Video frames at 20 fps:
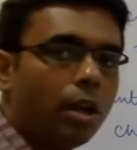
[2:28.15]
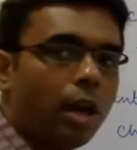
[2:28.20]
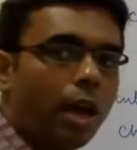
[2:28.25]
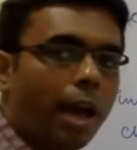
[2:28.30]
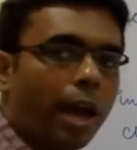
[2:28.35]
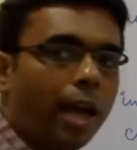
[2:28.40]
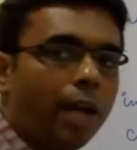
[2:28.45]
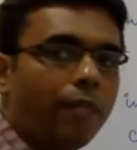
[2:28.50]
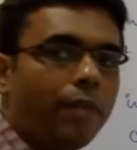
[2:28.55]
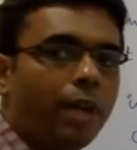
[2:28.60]

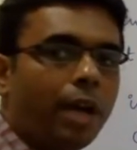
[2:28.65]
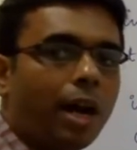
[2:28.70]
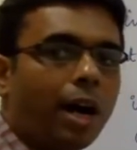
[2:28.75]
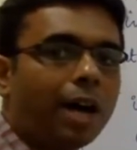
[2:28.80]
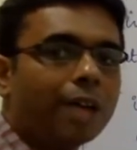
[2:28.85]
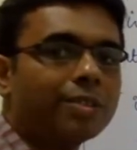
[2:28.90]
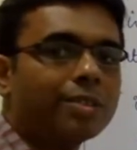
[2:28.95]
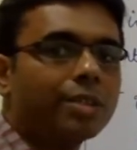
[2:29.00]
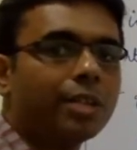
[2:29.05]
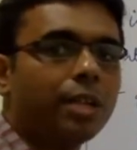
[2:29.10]
and we
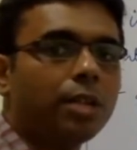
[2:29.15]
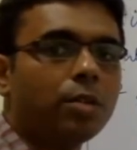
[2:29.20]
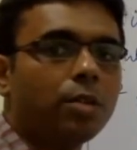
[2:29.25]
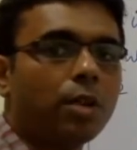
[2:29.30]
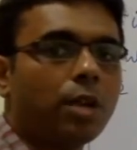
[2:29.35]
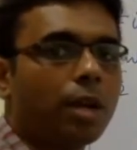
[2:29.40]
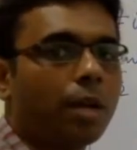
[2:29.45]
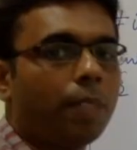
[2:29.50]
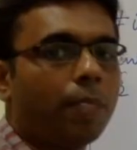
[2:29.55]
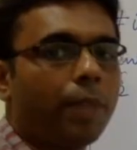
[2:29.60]
ask it
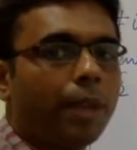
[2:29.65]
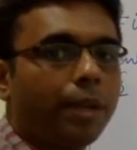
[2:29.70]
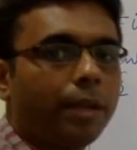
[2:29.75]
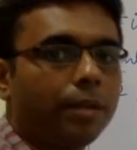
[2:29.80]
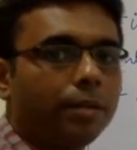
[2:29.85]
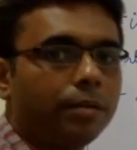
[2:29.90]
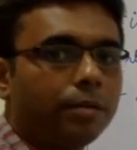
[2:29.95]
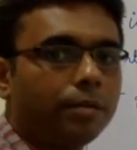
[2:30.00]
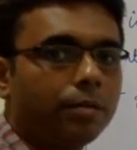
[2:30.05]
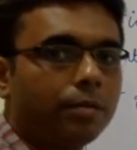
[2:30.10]
to compile.
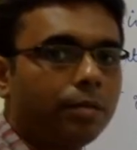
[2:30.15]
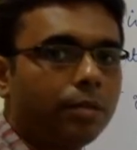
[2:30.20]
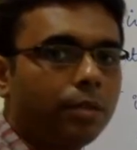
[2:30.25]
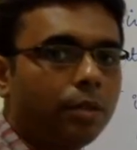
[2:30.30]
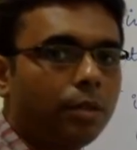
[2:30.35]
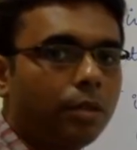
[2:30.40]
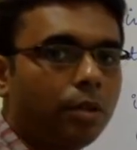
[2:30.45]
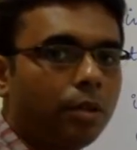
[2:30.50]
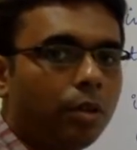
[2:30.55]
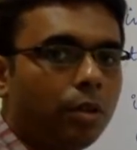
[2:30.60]

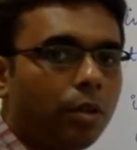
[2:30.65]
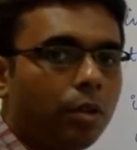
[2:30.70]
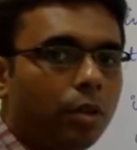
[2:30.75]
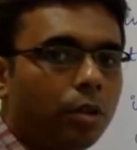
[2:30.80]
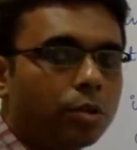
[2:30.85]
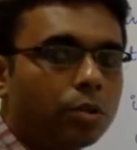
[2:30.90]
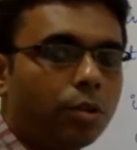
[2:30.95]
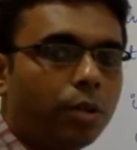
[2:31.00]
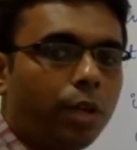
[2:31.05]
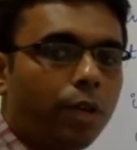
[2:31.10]

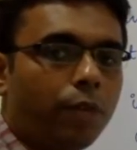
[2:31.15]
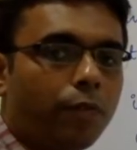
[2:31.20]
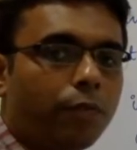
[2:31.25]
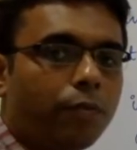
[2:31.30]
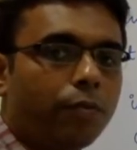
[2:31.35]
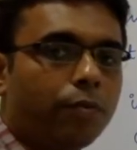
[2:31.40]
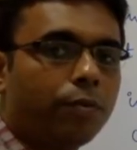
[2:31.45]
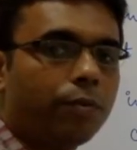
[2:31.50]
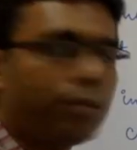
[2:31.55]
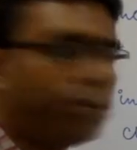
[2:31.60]
So if
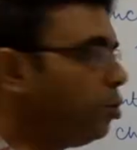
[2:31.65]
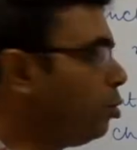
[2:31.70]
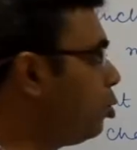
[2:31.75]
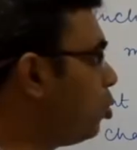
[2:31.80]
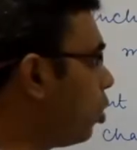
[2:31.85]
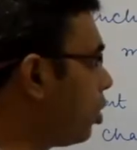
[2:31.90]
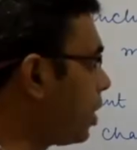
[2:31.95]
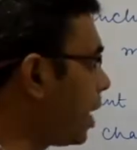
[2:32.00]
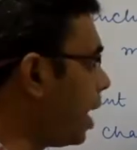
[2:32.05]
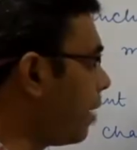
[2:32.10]
you
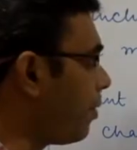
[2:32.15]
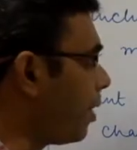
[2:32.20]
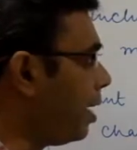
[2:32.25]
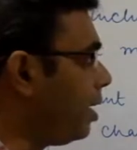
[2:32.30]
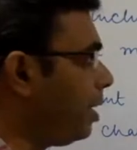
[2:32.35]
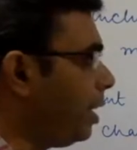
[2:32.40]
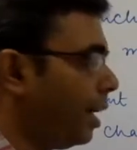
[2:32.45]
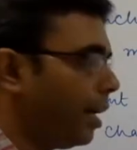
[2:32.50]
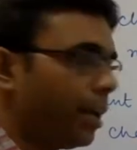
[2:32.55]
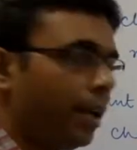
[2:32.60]
don't have
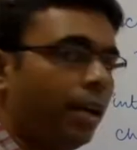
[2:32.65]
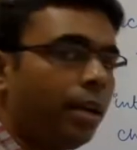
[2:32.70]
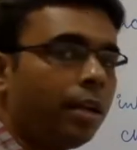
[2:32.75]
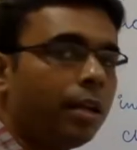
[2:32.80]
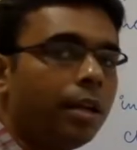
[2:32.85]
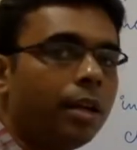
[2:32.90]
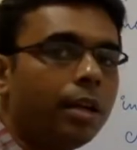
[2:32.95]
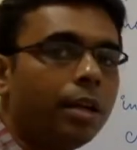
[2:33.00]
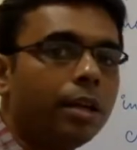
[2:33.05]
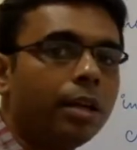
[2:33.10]
any error
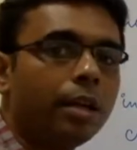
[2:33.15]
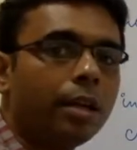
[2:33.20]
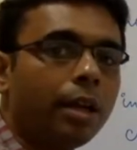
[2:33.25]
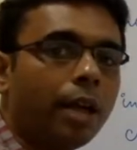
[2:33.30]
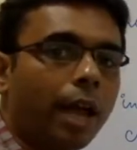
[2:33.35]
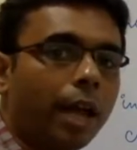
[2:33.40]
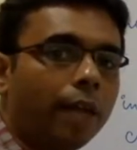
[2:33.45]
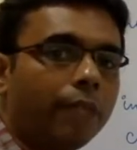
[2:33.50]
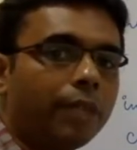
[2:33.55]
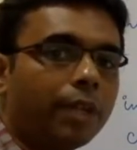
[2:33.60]

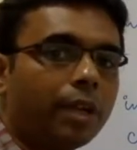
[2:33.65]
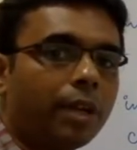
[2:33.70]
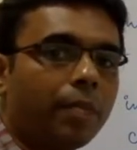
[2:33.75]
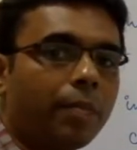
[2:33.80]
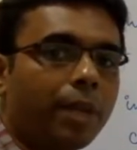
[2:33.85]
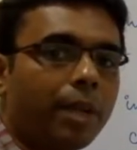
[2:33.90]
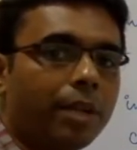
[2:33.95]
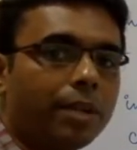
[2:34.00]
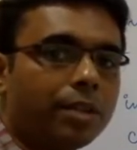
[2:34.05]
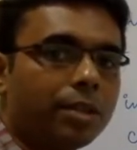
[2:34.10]
and if the
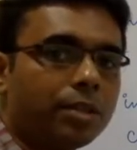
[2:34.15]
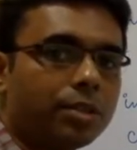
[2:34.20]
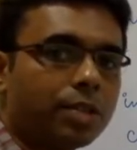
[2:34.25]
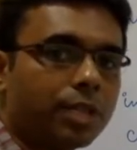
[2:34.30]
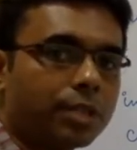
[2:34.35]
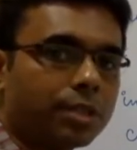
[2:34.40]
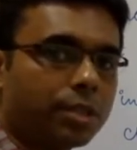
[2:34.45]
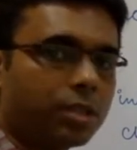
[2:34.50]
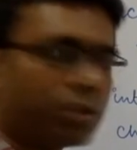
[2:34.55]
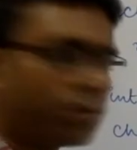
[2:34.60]
compilation is
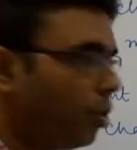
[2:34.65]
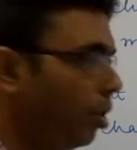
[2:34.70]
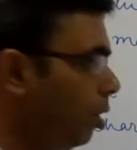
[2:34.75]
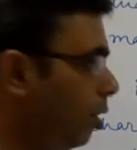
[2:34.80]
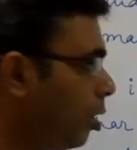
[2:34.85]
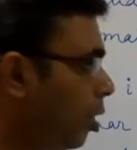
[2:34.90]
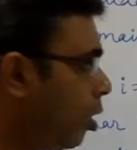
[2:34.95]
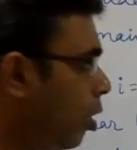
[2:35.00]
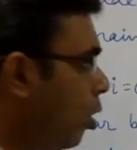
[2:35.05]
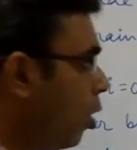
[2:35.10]
successful,
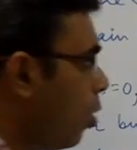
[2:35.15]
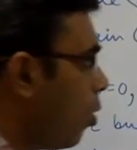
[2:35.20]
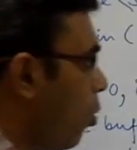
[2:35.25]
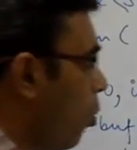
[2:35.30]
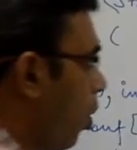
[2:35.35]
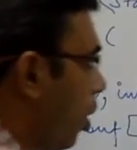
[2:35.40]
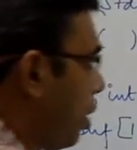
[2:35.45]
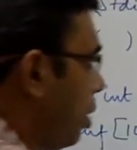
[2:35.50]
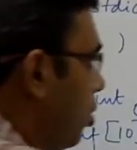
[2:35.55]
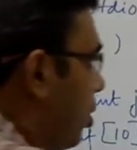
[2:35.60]

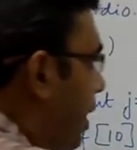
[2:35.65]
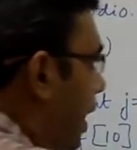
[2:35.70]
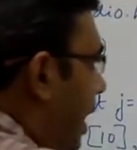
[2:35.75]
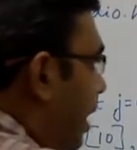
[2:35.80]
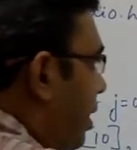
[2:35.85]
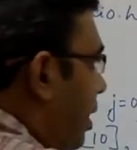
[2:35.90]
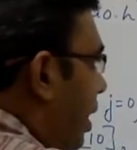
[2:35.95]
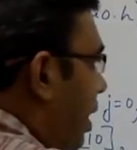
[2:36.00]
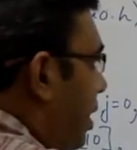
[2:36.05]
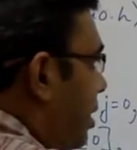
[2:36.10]
what you
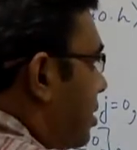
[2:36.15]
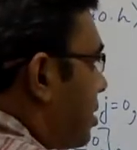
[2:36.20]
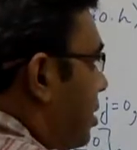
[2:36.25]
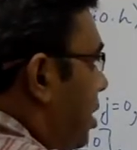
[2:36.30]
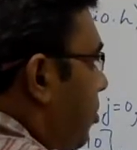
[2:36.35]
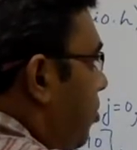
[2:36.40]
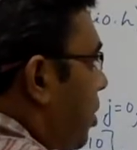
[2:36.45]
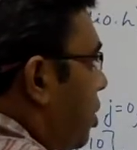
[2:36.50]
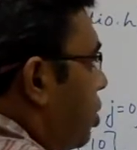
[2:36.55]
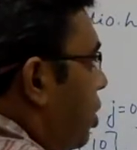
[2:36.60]
get is
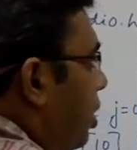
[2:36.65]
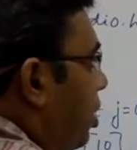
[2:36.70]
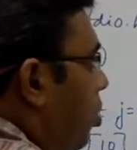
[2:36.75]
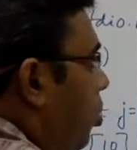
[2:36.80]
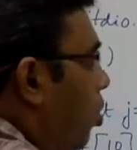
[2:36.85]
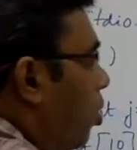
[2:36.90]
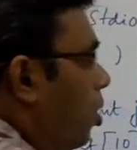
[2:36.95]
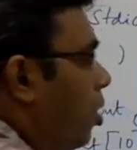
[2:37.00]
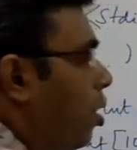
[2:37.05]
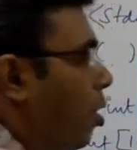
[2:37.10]
the machine
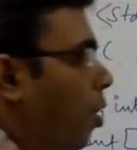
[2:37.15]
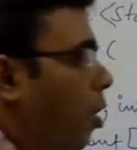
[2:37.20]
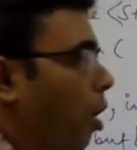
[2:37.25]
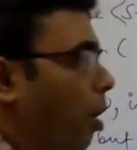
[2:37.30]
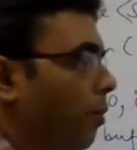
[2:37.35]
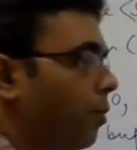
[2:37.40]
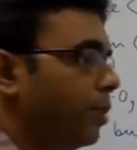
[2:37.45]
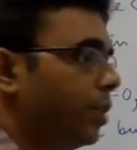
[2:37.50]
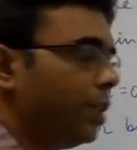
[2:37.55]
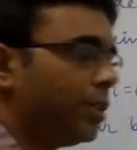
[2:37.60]
code
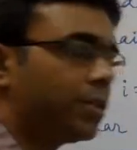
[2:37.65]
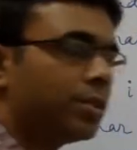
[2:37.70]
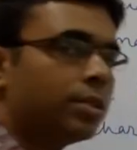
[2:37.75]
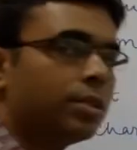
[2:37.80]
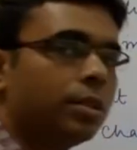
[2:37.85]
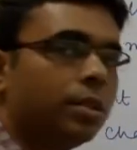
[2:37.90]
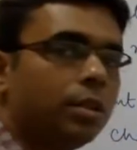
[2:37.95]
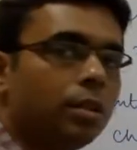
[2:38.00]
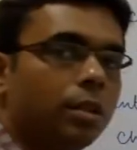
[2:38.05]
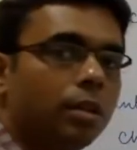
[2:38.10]
of
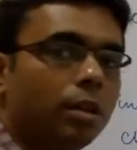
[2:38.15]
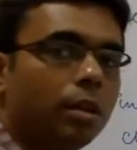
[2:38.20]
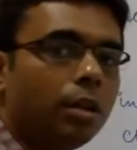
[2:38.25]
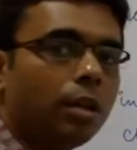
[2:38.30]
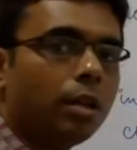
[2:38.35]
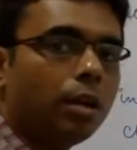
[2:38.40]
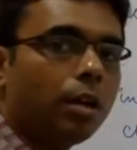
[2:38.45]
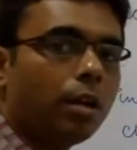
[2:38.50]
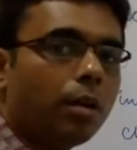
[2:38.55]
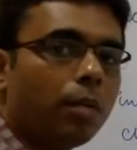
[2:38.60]
this
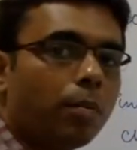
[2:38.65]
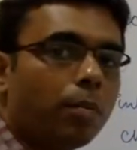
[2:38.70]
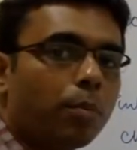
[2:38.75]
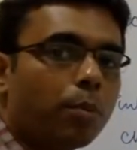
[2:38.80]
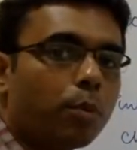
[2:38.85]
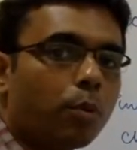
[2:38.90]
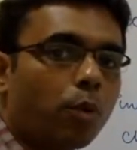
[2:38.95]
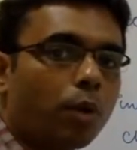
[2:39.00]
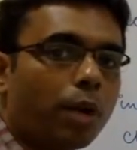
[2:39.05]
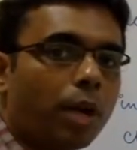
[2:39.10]

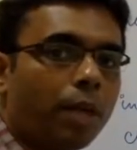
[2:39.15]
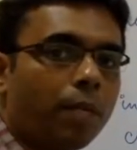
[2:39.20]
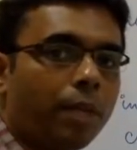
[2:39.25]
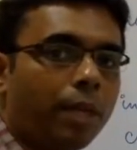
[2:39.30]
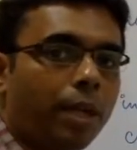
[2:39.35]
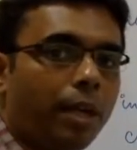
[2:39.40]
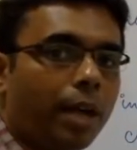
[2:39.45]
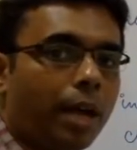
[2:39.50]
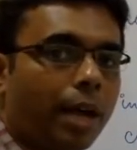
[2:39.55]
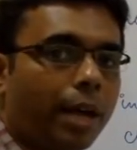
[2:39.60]
program
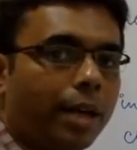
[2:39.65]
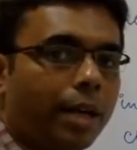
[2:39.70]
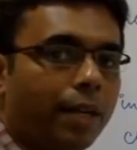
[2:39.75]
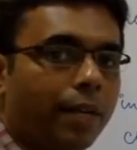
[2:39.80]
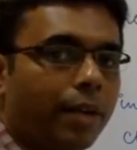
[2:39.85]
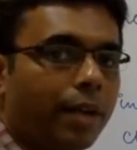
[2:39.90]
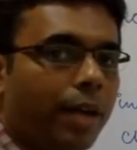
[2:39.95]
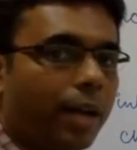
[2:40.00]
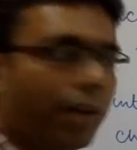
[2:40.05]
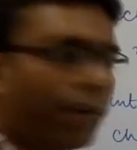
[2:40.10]
in high level
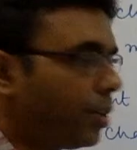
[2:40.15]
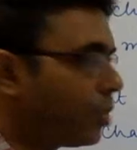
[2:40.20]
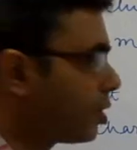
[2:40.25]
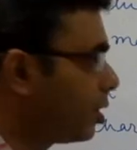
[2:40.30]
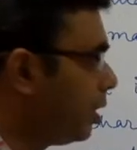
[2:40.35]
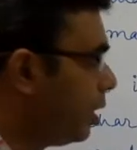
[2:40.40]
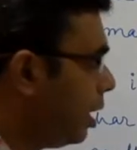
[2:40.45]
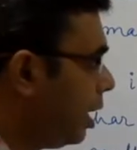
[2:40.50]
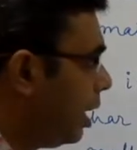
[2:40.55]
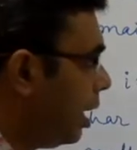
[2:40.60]
language.
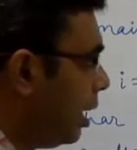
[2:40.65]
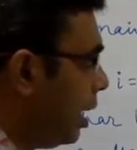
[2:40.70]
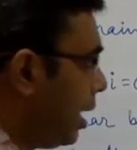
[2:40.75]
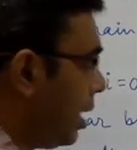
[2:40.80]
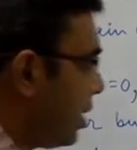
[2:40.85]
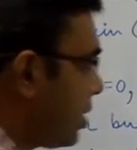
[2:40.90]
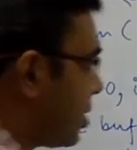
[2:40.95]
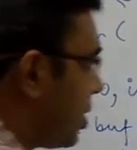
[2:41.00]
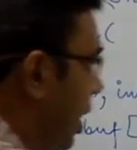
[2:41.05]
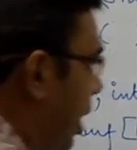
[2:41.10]
Let
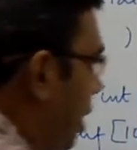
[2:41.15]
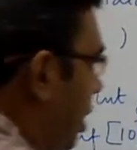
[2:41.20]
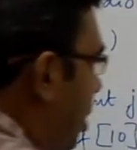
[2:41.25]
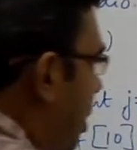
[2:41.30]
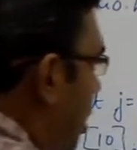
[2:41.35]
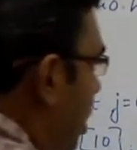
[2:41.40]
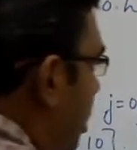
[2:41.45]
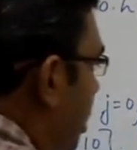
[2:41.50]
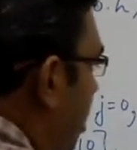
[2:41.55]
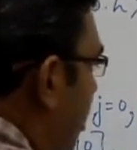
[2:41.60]
us say
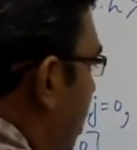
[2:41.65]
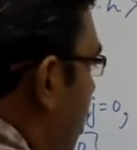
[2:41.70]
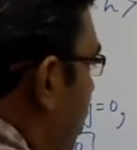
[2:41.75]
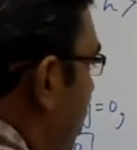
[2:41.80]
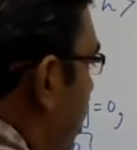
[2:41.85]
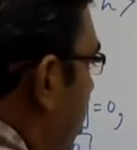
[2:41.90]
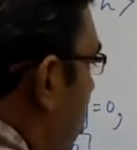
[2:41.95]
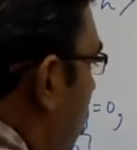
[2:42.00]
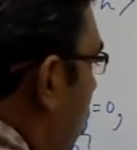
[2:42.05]
the machine